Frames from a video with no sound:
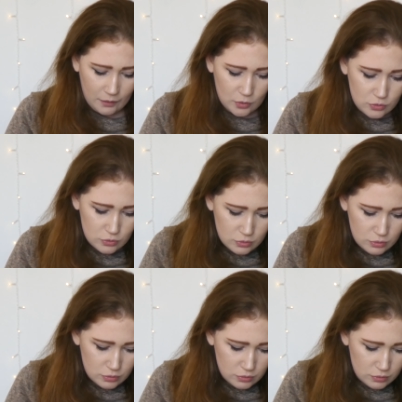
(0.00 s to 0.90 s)

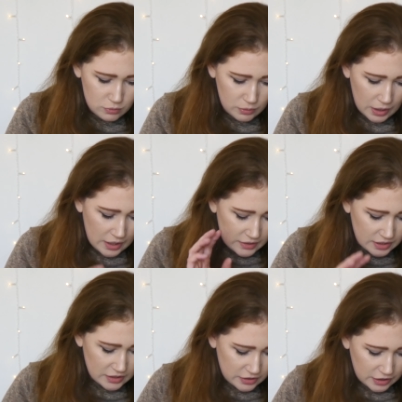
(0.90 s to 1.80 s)
Ooh. So
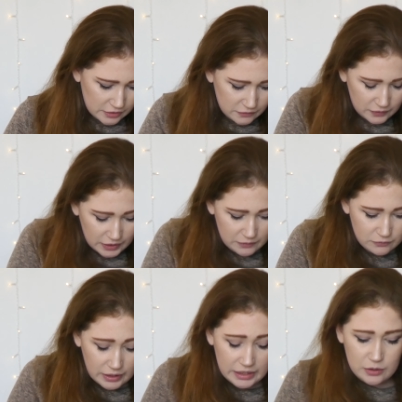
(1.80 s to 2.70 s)
there's loads of
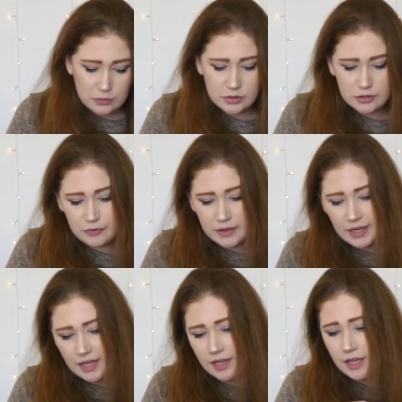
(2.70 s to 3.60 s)
really cool stuff in
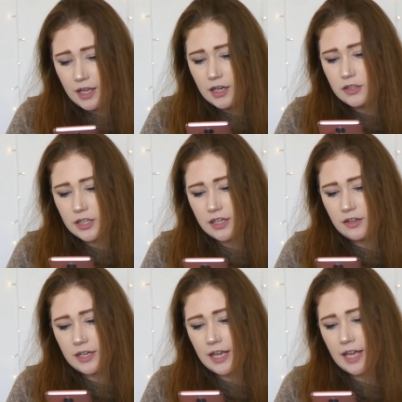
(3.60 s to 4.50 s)
there. Looking
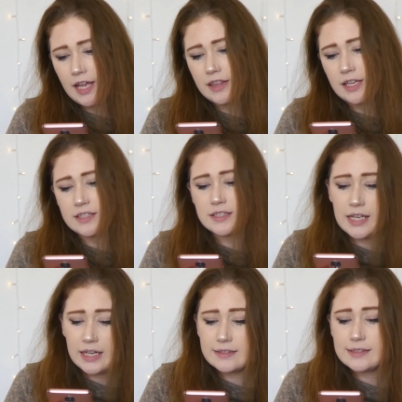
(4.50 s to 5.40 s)
on here, there's
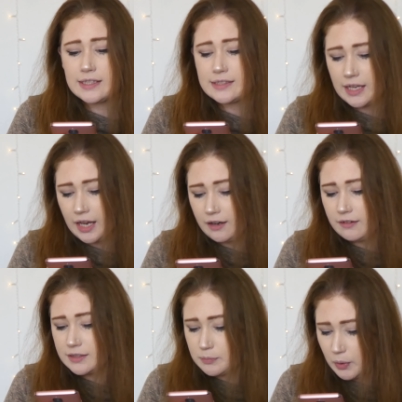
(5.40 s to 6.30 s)
necklaces,
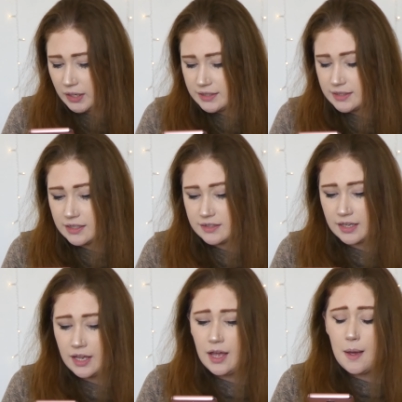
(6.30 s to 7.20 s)
earrings, bracelets,
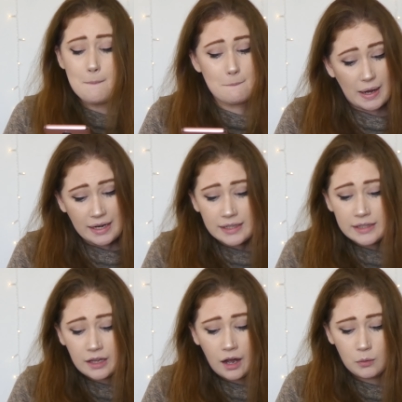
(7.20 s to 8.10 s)
mainly
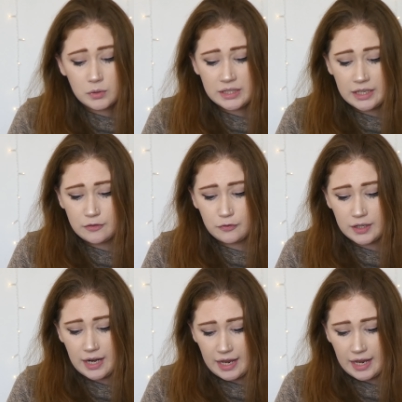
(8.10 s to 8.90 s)
that I would need for an